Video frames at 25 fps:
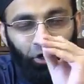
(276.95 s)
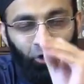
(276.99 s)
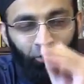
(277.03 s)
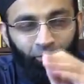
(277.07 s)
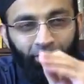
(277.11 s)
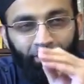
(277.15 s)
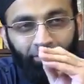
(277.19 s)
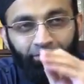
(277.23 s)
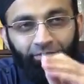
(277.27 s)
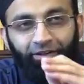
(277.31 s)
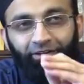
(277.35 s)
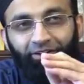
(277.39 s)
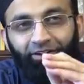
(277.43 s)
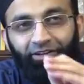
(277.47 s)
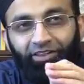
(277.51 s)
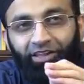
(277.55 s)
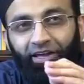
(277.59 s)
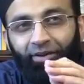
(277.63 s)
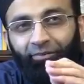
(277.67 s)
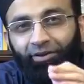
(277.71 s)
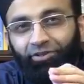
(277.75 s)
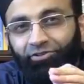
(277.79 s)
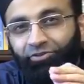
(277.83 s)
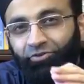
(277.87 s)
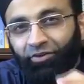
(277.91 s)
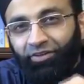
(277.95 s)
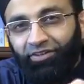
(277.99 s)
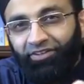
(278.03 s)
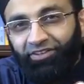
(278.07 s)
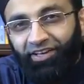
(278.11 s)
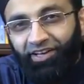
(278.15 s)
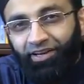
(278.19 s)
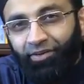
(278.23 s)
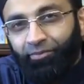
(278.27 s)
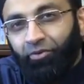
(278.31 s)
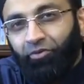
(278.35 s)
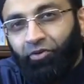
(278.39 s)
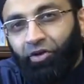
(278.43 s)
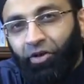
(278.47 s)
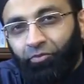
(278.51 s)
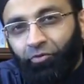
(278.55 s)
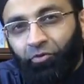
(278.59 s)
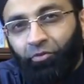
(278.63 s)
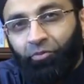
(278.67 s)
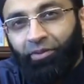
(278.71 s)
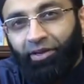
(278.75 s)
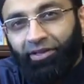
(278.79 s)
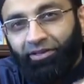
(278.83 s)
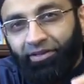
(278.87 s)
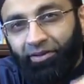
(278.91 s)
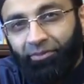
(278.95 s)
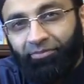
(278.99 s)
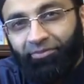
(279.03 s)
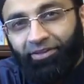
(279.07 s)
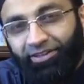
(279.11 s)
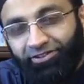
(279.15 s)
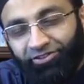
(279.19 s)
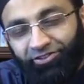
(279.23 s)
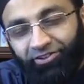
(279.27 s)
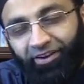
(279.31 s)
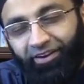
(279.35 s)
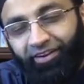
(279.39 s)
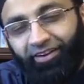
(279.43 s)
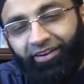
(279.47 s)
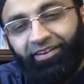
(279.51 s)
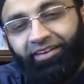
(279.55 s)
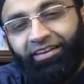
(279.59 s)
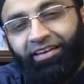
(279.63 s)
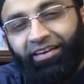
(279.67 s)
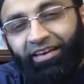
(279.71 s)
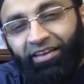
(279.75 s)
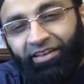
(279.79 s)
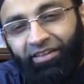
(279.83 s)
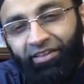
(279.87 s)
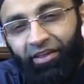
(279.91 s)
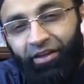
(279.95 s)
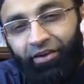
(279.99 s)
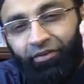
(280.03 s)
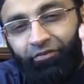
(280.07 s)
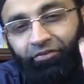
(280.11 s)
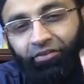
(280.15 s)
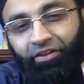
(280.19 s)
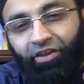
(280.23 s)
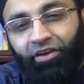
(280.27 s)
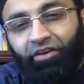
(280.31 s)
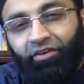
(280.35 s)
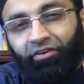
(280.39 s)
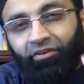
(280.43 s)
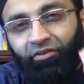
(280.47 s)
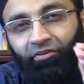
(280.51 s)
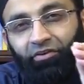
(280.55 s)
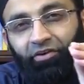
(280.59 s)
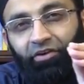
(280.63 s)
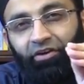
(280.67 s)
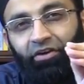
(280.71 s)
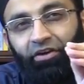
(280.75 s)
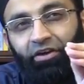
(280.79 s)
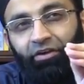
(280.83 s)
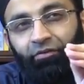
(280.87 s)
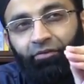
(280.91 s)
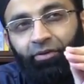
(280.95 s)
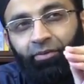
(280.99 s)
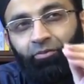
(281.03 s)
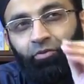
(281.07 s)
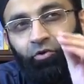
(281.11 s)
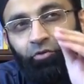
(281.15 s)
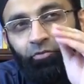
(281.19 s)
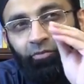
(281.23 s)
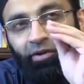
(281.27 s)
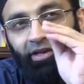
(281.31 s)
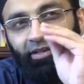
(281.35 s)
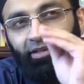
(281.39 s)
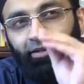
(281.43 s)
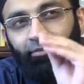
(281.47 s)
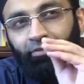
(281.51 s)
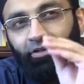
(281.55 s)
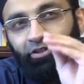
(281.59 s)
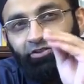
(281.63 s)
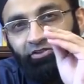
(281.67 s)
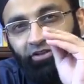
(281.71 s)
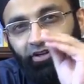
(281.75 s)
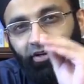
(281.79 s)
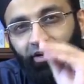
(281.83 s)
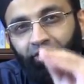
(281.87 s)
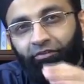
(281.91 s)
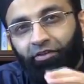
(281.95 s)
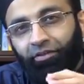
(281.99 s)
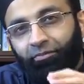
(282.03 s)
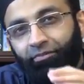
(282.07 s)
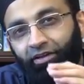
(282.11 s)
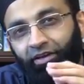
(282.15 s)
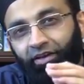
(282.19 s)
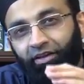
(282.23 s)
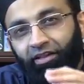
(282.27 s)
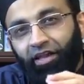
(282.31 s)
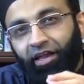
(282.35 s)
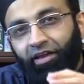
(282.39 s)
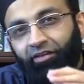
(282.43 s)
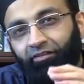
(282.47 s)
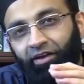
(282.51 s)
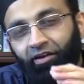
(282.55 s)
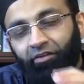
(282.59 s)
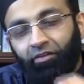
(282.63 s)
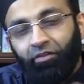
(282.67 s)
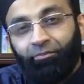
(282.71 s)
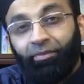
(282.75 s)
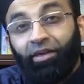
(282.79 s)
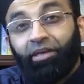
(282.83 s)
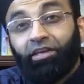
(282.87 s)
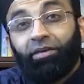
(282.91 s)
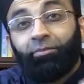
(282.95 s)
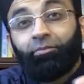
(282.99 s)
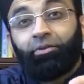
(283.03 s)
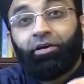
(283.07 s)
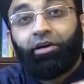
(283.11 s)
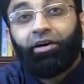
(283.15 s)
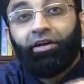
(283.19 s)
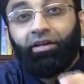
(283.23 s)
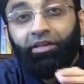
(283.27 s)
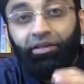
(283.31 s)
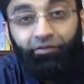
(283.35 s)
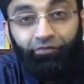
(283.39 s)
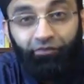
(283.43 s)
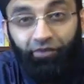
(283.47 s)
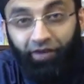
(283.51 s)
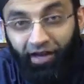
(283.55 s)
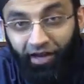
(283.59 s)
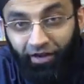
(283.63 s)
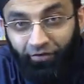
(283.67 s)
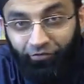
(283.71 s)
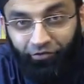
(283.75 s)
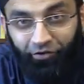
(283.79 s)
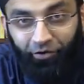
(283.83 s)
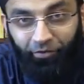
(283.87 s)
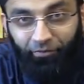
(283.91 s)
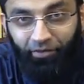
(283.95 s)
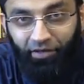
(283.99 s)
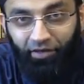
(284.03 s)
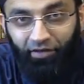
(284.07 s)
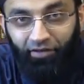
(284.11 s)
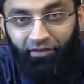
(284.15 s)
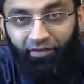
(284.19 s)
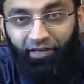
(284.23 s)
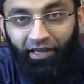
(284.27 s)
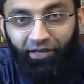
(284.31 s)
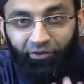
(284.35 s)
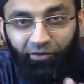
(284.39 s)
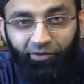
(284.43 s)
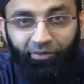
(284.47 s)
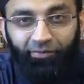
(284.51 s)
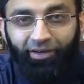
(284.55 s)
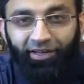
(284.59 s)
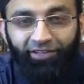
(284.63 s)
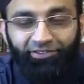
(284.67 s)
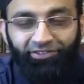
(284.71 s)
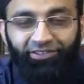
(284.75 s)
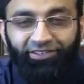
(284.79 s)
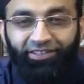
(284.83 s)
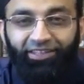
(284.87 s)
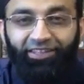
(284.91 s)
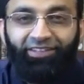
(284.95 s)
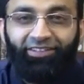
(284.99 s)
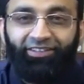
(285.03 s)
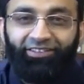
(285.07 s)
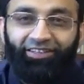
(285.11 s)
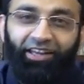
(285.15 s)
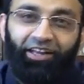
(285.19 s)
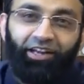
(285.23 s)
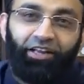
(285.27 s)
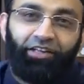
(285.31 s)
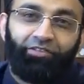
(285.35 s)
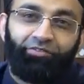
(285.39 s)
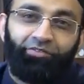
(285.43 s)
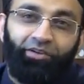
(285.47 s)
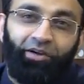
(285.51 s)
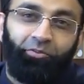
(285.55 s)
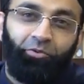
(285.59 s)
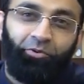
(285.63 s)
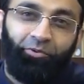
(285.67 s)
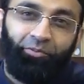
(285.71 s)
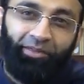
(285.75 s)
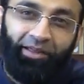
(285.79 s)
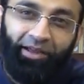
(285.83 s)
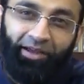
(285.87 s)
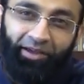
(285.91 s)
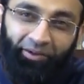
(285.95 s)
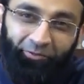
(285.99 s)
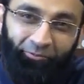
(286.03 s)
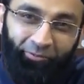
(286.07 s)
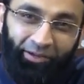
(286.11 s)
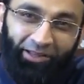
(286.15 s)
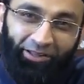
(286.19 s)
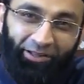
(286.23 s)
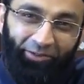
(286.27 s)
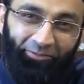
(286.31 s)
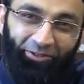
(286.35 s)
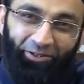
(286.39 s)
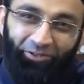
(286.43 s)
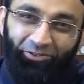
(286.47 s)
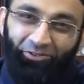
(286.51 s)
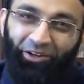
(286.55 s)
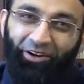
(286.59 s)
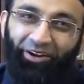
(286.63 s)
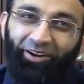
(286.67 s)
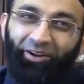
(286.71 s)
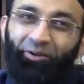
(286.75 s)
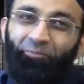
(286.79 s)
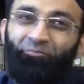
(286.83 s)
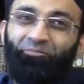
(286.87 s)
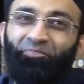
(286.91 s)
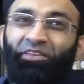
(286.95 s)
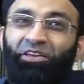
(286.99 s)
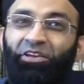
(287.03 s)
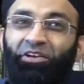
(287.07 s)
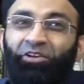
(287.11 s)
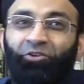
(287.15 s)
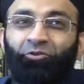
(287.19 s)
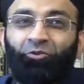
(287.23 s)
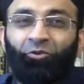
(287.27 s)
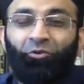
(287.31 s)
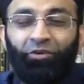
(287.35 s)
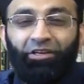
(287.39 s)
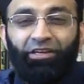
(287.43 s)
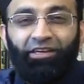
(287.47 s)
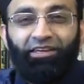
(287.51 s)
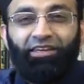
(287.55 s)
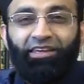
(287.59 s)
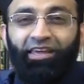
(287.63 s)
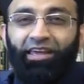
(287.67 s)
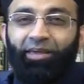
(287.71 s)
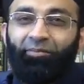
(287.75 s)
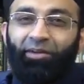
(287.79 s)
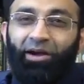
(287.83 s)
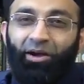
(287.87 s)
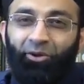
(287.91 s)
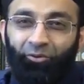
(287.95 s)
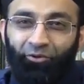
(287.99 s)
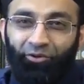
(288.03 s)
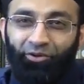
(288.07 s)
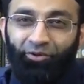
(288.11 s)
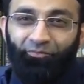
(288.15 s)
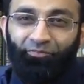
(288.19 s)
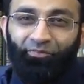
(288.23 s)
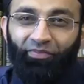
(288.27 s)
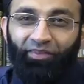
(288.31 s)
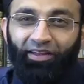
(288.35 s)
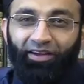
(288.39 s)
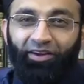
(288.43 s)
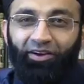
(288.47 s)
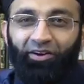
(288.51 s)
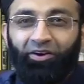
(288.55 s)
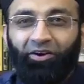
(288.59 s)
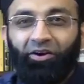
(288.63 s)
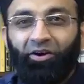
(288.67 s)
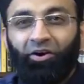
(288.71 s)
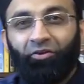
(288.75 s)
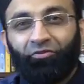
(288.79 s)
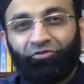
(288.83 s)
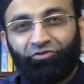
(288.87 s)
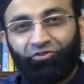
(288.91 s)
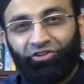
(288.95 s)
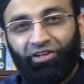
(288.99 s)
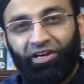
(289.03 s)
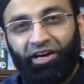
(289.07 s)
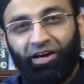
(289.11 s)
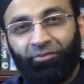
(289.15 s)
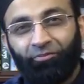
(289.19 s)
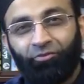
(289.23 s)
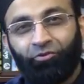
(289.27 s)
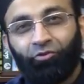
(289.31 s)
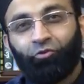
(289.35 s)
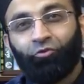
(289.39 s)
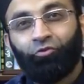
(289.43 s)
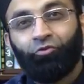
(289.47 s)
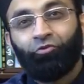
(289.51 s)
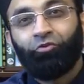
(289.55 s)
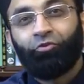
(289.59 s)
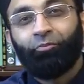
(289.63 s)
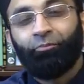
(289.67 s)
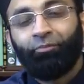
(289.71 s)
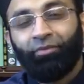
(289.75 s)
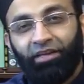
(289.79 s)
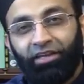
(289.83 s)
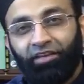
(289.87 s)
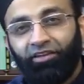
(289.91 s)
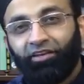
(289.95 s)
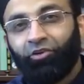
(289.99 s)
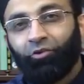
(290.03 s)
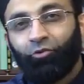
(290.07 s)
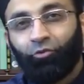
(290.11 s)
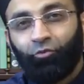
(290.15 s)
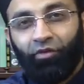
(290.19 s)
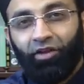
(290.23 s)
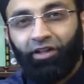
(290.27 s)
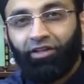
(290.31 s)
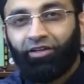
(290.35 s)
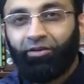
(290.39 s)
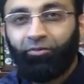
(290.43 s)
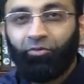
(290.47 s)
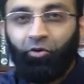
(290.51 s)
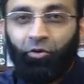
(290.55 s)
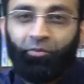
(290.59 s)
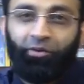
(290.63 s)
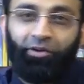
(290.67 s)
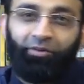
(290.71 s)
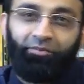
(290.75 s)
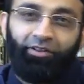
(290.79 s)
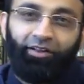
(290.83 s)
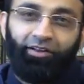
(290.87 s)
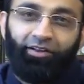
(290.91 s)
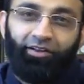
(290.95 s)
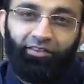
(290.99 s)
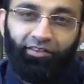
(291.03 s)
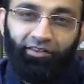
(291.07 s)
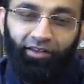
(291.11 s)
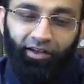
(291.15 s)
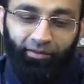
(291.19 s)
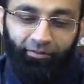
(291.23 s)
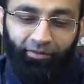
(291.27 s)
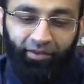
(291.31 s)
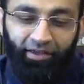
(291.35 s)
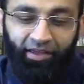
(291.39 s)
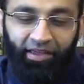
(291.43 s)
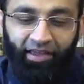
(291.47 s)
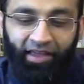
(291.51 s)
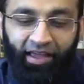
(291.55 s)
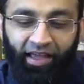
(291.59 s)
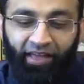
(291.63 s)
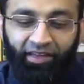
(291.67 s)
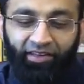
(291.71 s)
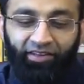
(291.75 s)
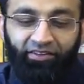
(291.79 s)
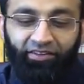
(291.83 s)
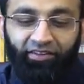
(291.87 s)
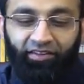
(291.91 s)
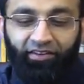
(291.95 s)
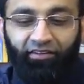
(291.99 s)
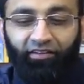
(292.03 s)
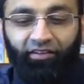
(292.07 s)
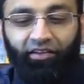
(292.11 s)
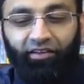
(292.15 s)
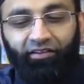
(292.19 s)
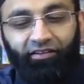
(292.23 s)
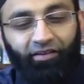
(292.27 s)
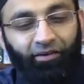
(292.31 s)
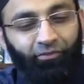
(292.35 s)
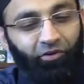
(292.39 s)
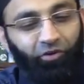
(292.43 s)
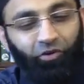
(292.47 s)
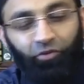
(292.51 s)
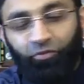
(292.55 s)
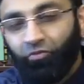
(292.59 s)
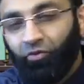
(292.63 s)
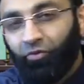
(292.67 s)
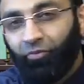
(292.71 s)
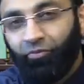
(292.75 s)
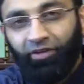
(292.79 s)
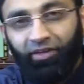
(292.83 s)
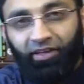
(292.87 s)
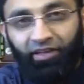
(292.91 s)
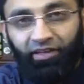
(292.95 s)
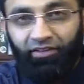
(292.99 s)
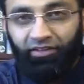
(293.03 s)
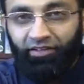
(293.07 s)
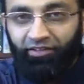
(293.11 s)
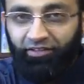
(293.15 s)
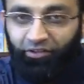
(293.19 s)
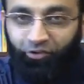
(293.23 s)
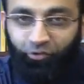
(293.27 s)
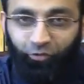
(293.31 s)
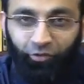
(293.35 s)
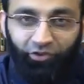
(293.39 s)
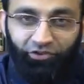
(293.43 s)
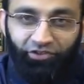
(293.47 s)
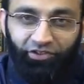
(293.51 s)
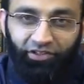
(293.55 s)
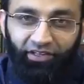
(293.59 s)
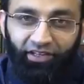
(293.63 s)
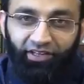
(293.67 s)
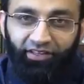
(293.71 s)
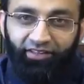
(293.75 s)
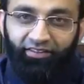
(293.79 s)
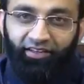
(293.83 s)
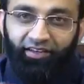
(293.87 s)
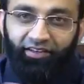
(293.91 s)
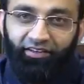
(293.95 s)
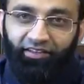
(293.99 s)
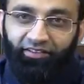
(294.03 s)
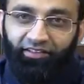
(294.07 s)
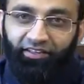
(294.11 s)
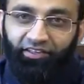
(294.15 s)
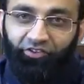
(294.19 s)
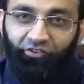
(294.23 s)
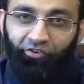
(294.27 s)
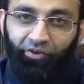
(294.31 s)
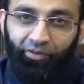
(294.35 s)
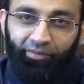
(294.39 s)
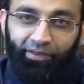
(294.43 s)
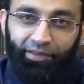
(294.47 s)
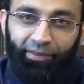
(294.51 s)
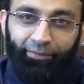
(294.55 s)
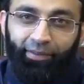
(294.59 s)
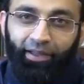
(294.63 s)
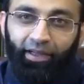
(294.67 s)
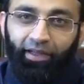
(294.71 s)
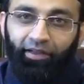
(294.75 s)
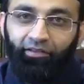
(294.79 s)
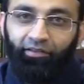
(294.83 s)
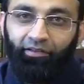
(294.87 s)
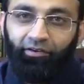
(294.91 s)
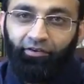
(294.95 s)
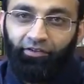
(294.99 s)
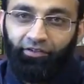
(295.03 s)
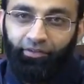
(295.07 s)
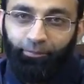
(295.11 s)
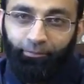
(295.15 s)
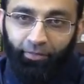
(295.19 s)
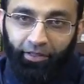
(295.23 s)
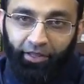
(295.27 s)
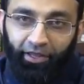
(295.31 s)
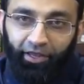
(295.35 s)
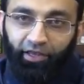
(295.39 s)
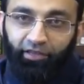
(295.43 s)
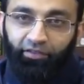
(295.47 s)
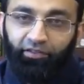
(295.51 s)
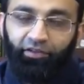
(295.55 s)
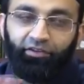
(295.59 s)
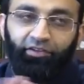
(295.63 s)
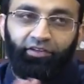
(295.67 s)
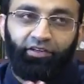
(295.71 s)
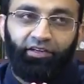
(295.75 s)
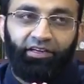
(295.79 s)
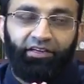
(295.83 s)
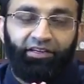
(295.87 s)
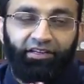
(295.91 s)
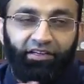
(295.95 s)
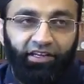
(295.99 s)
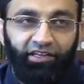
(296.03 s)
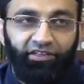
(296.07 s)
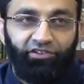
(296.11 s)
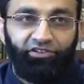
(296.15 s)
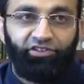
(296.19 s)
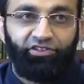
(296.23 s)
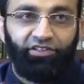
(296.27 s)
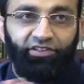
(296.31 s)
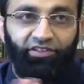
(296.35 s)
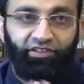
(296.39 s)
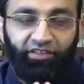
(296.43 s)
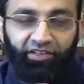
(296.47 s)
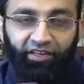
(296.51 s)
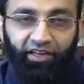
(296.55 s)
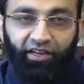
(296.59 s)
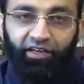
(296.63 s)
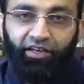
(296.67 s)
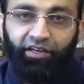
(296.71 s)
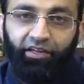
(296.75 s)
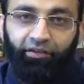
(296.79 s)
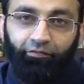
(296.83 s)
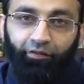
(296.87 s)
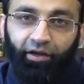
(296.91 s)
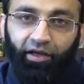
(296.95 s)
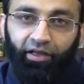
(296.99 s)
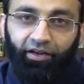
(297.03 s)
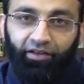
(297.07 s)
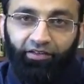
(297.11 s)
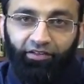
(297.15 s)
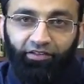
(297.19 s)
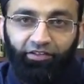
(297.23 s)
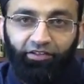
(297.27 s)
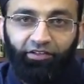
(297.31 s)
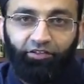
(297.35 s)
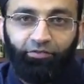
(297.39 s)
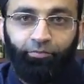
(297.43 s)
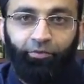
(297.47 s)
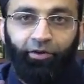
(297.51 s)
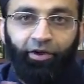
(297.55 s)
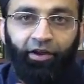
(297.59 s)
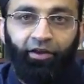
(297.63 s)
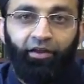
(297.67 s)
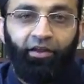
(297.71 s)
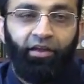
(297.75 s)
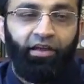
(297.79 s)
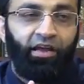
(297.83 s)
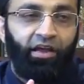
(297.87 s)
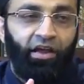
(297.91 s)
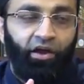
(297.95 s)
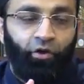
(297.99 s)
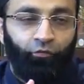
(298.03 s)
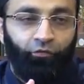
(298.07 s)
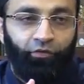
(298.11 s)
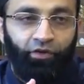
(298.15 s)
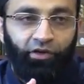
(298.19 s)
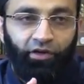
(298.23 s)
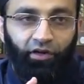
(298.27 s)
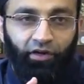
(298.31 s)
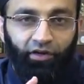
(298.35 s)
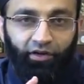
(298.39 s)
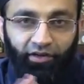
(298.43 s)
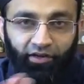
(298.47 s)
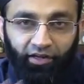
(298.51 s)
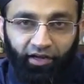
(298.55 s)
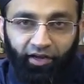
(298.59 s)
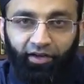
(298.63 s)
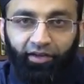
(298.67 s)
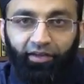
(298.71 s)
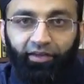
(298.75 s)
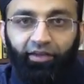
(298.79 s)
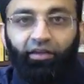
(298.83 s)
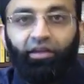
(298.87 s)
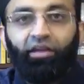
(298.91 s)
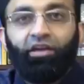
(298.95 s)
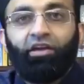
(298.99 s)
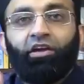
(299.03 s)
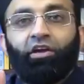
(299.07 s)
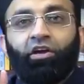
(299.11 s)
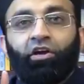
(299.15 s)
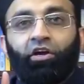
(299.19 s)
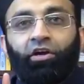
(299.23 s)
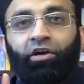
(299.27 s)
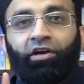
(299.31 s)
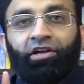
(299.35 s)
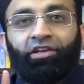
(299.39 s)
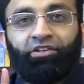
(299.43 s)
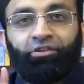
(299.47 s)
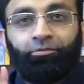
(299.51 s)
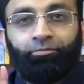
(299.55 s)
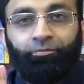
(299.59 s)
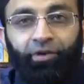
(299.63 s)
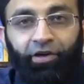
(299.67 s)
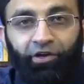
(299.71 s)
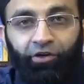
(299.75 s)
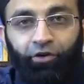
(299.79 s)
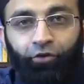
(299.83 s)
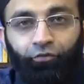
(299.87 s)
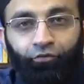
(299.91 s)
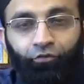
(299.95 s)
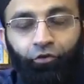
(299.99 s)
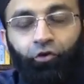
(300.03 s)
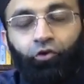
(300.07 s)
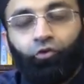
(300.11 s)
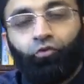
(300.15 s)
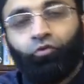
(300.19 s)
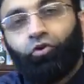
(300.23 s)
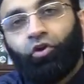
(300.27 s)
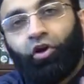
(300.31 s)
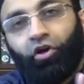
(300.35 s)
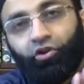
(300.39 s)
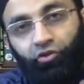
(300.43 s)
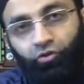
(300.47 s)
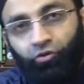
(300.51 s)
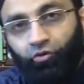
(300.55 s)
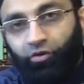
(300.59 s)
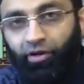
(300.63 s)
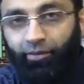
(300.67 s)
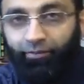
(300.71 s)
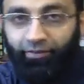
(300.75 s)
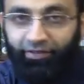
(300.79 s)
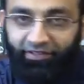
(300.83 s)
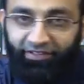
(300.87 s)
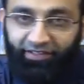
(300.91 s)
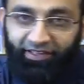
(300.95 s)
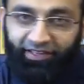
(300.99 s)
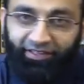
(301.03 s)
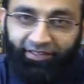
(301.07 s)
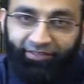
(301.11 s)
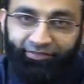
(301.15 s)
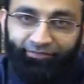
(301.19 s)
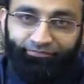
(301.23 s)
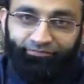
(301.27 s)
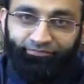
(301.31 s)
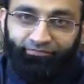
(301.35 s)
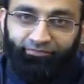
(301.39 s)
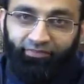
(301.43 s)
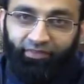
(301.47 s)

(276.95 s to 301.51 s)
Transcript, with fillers: Umar ibn al-Khattab actually said about Abu Ubaidah ibn al-Jarrah that if there, if Abu Ubaidah ibn al-Jarrah will be alive, I will make him Khalifa after me. Can you imagine the status of Abu Ubaidah ibn al-Jarrah? So he came out Uh, of Sham to meet and to welcome Umar ibn al-Khattab, and he said that Amir al-Mu'mineen, the situation inside is extremely bad. There is a plague, there is a contagious deadly virus is spread, we are dying, it's better for you not to come inside.